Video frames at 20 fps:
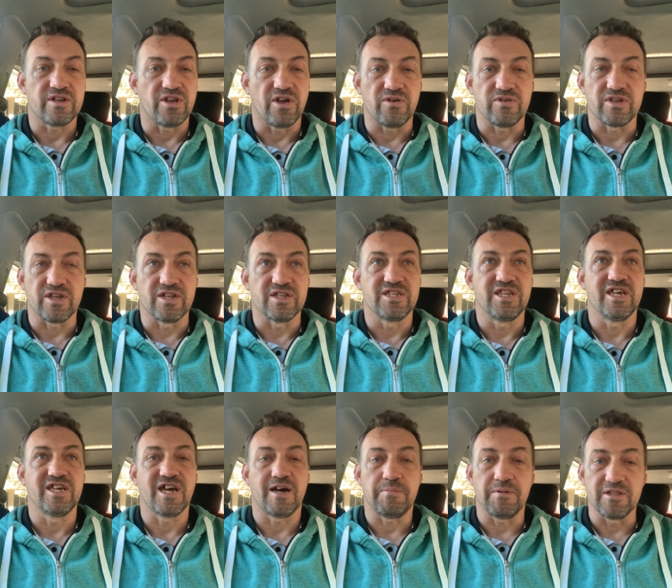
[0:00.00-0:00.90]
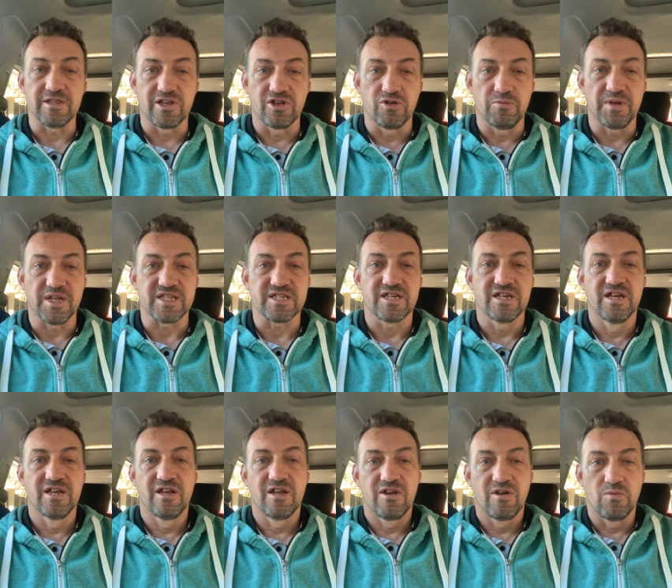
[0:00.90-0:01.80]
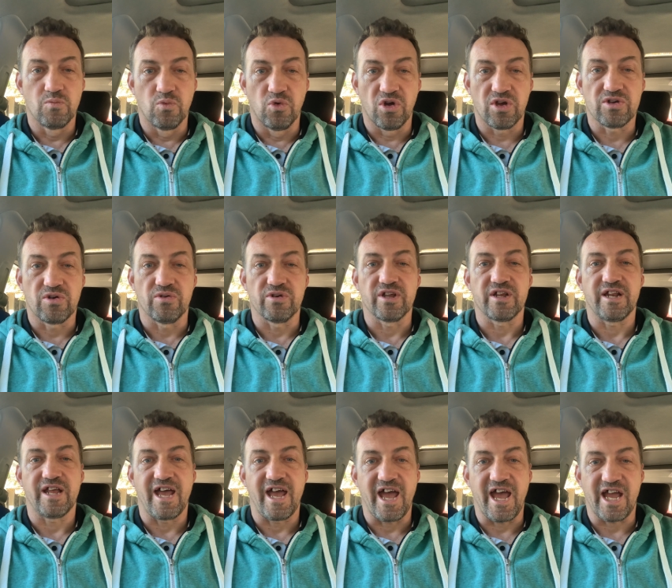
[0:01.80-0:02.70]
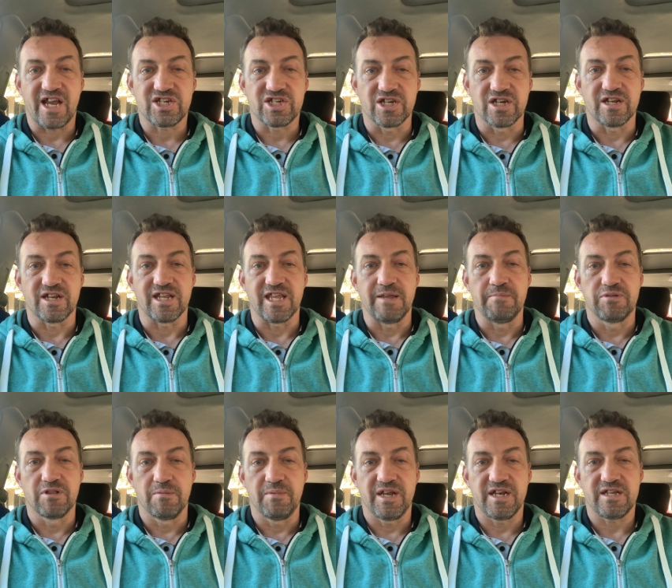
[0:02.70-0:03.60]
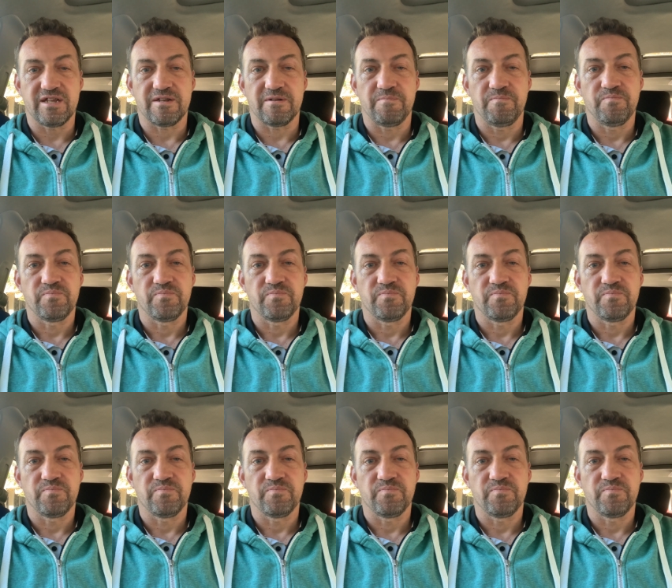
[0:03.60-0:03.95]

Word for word: No, you dig up a little bit, work on it, action it, implement it,